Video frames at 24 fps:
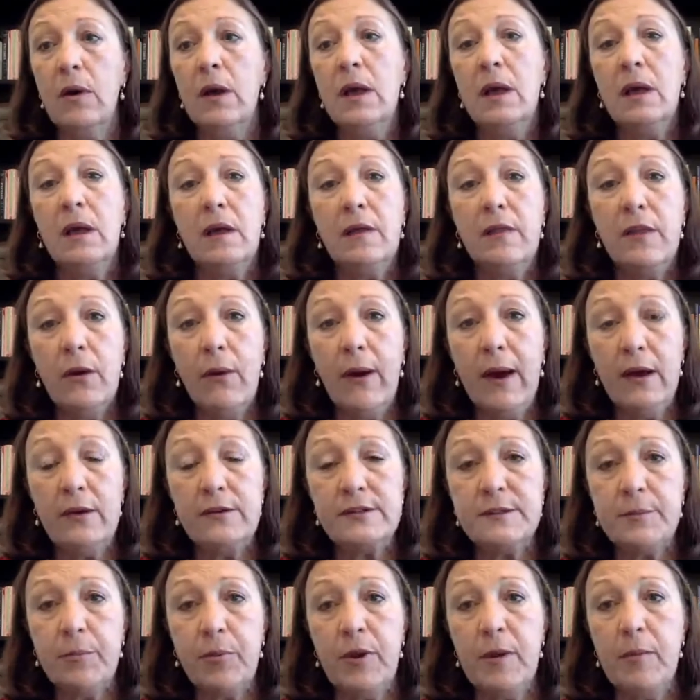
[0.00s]
More than 20
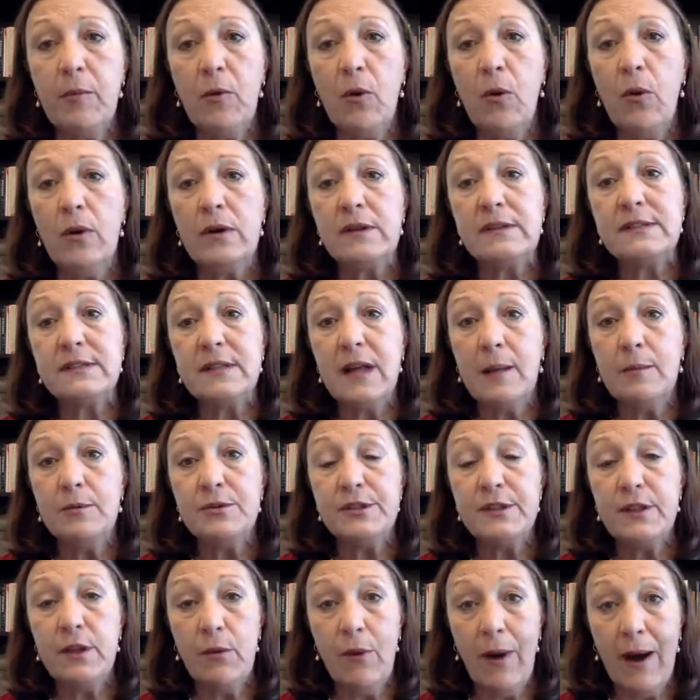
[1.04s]
years ago, the
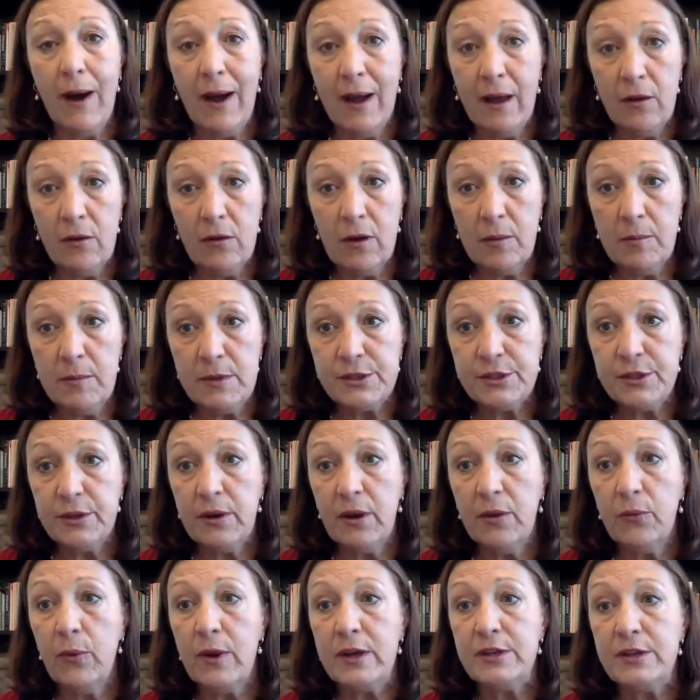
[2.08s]
Ohio Supreme Court
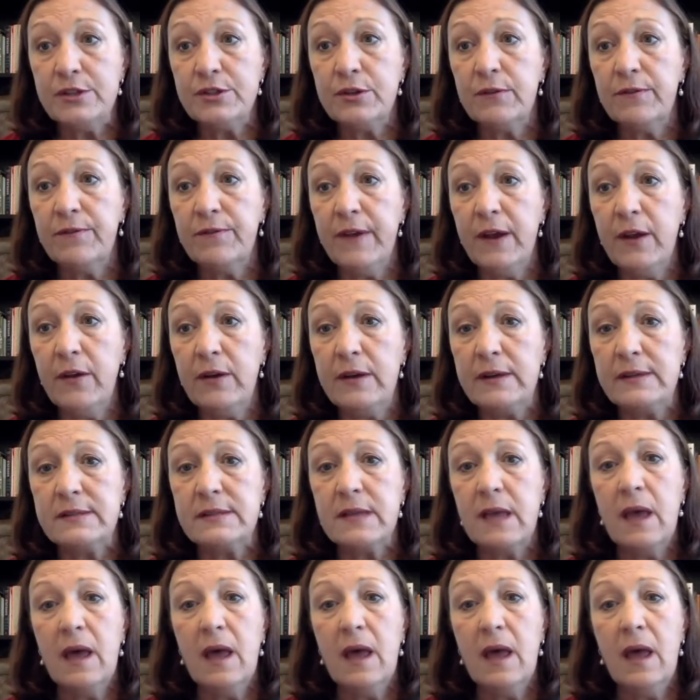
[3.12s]
established the Ohio Commission on
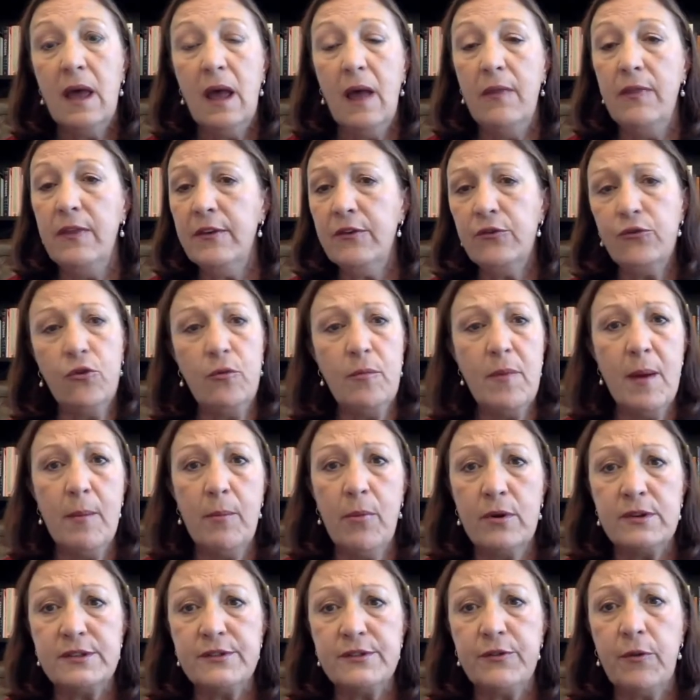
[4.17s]
Racial Fairness,
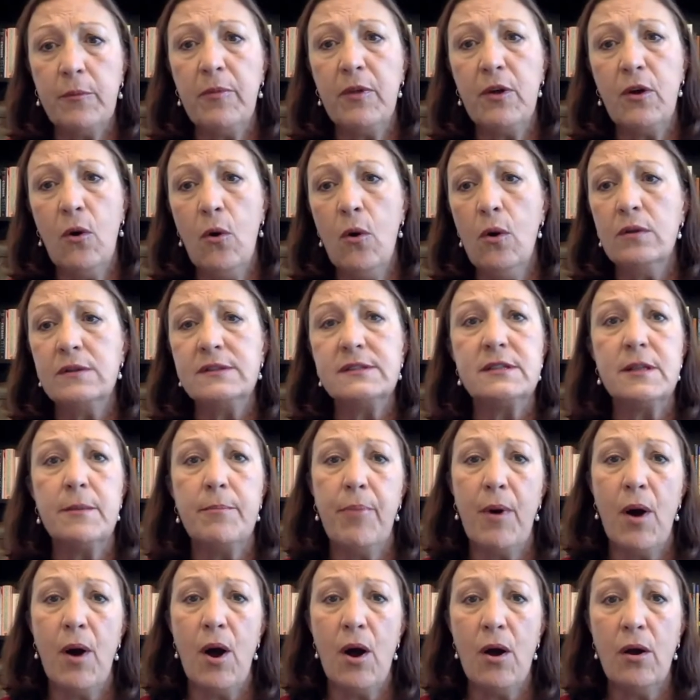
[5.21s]
and this drew members from the
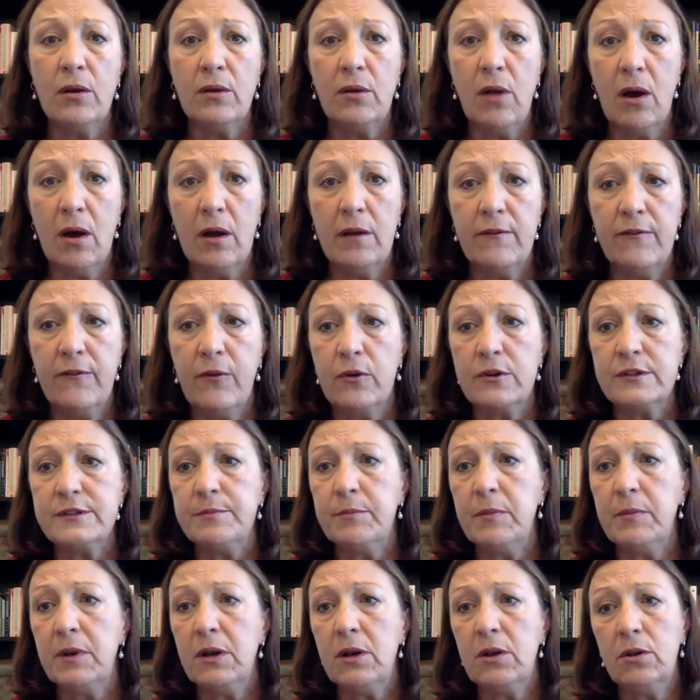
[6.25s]
courts, the bar, law
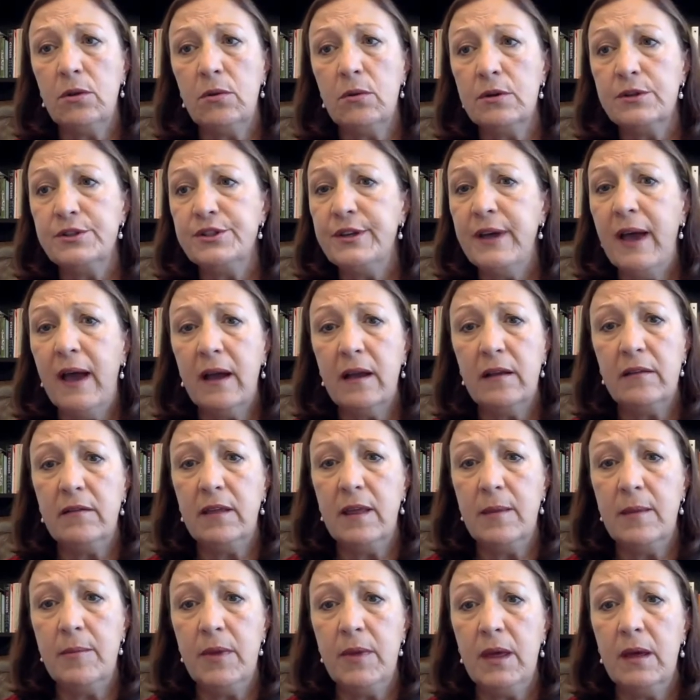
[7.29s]
enforcement, clergy,
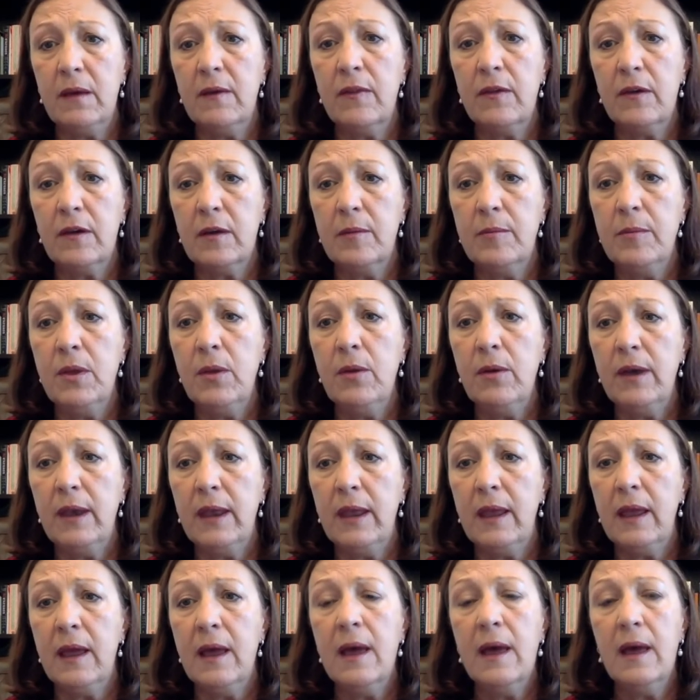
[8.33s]
academia, and the
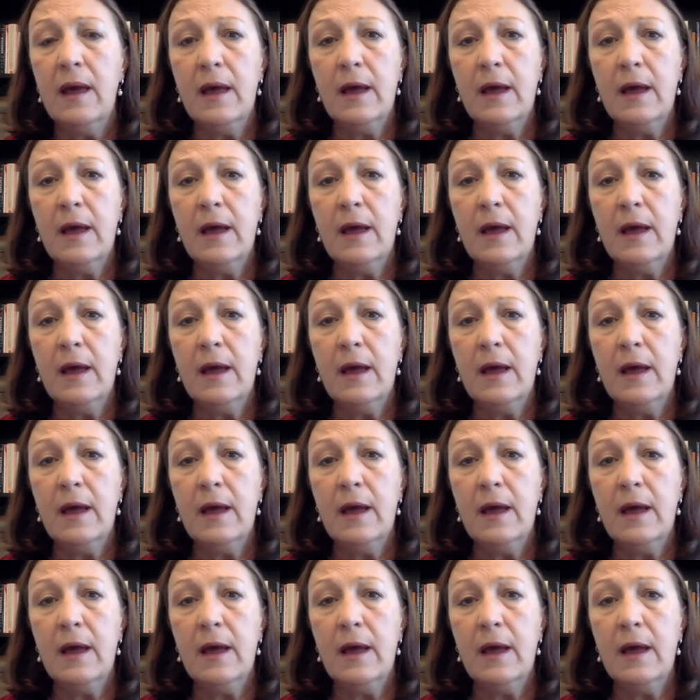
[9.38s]
community.